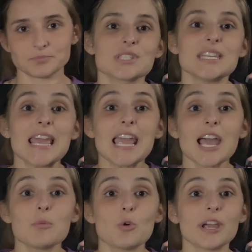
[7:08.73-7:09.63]
Today,
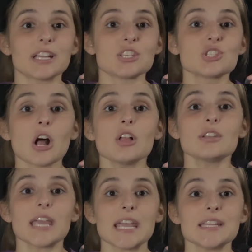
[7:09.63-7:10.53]
I'm wearing a
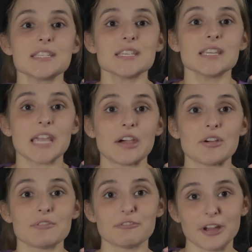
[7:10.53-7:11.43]
solid 18
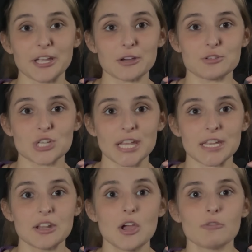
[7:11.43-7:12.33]
karat Franco
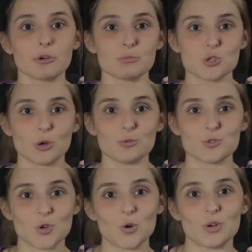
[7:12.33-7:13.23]
chain from
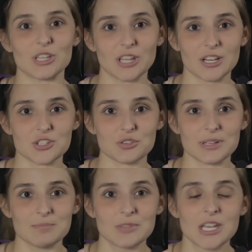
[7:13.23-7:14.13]
Jones Gold and Luxury.